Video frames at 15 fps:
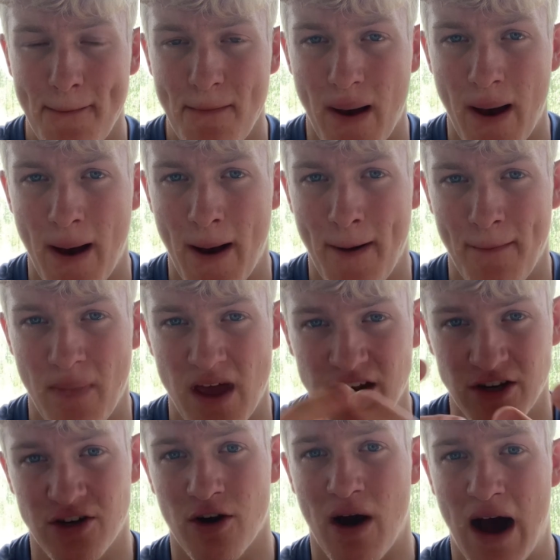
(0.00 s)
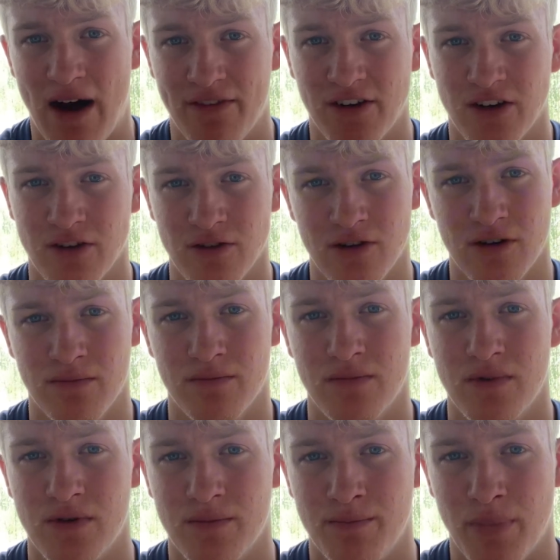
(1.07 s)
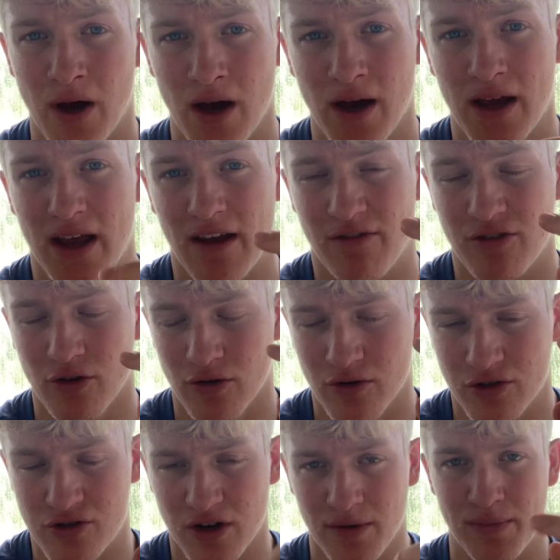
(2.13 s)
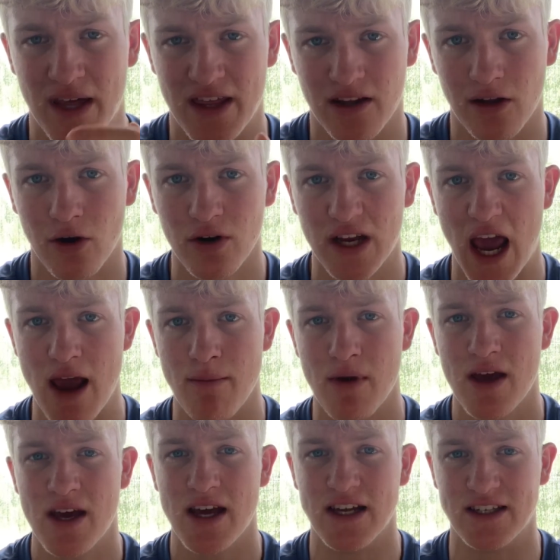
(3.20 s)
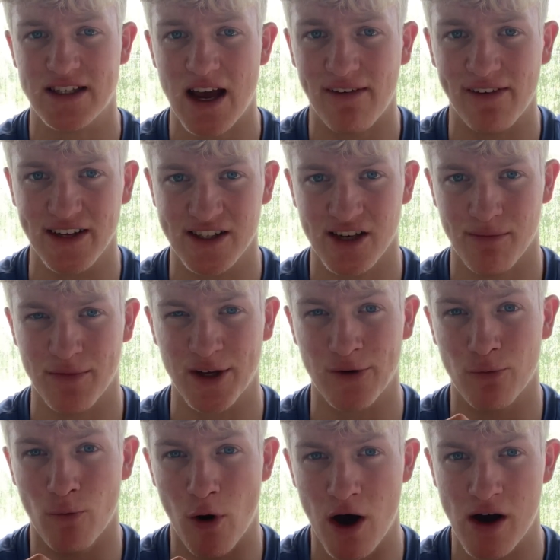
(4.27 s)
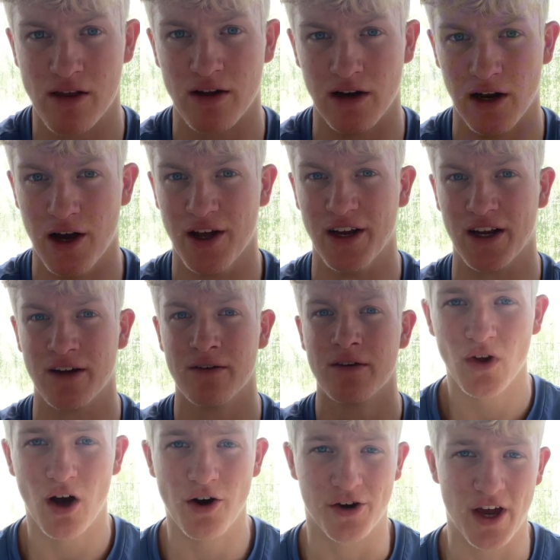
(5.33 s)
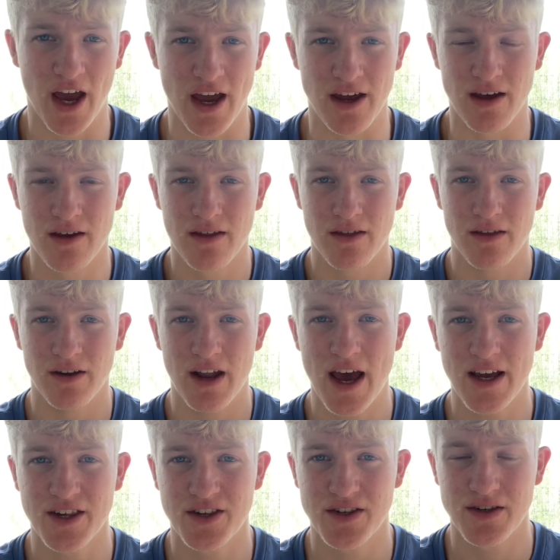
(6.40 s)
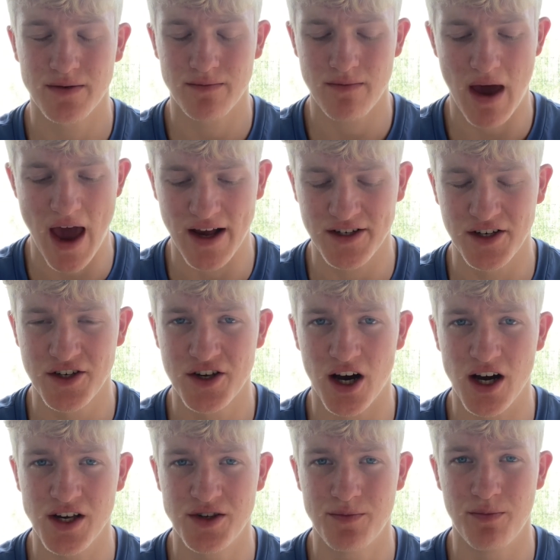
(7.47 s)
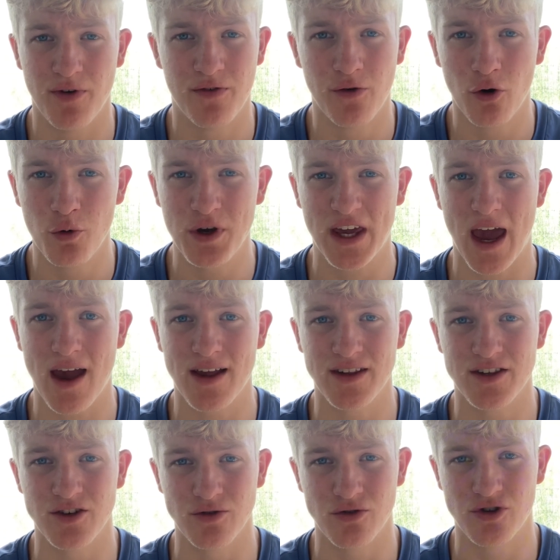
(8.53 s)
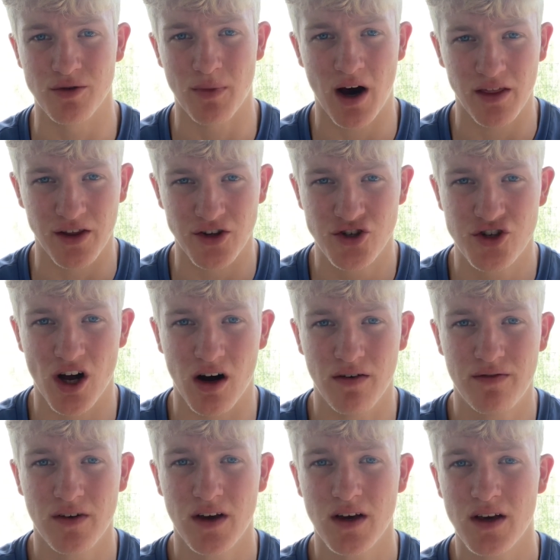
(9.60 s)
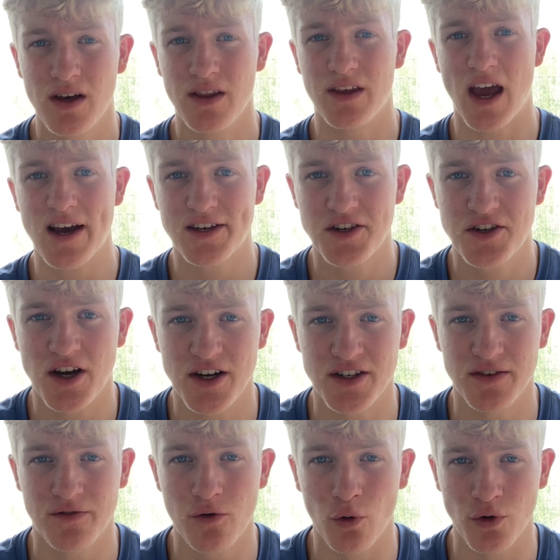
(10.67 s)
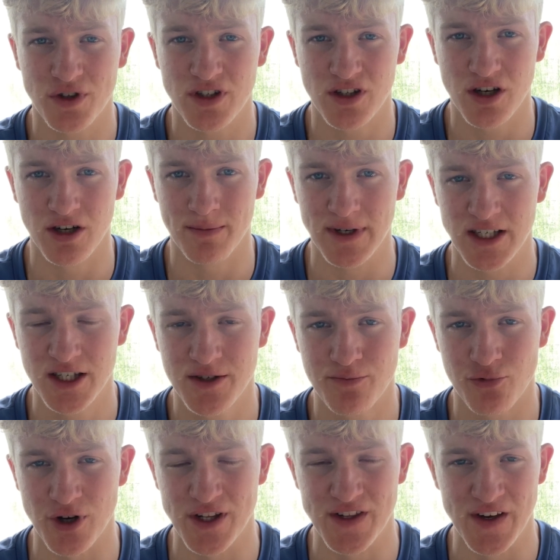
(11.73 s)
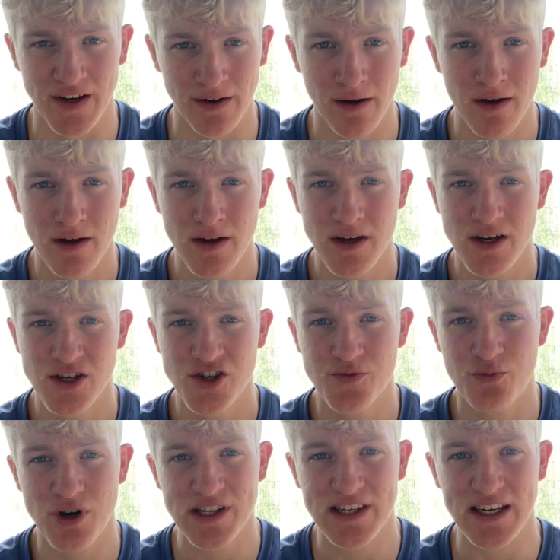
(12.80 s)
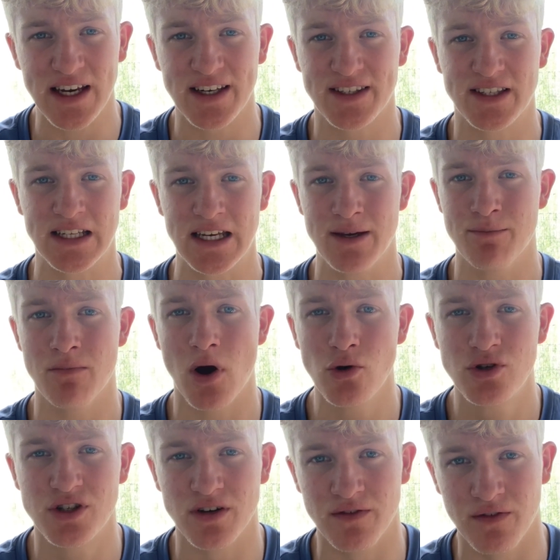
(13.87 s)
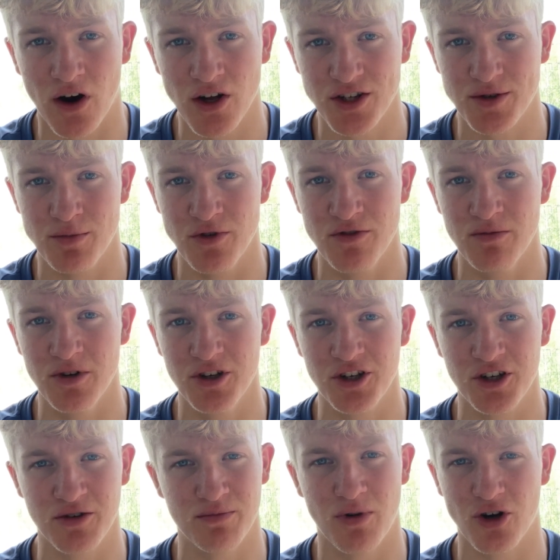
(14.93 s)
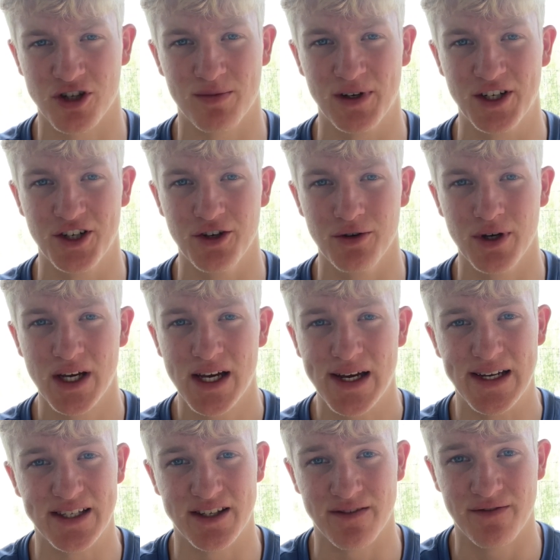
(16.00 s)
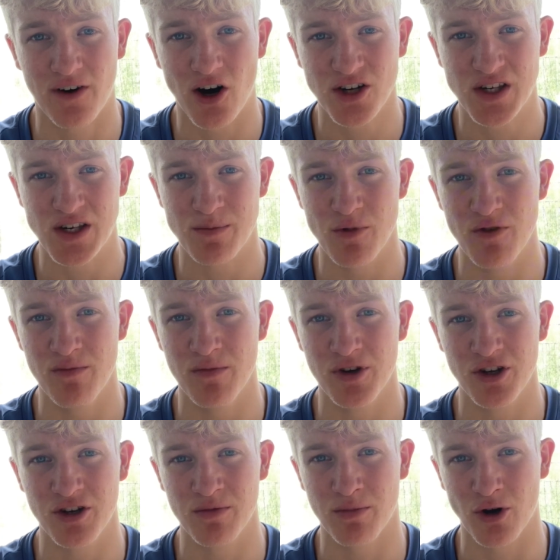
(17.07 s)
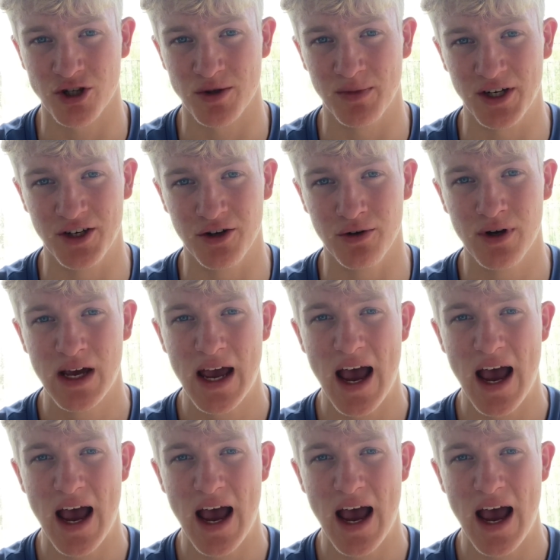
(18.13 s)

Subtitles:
You don't have to do them, but if you're trying to play the long game, it's definitely something worth learning. Okay, the next exercise, before we get into some other stuff, the exercise of course is going to be sprinting. Sprinting is the most advanced movement you can possibly do. It's the fastest movement you can possibly do.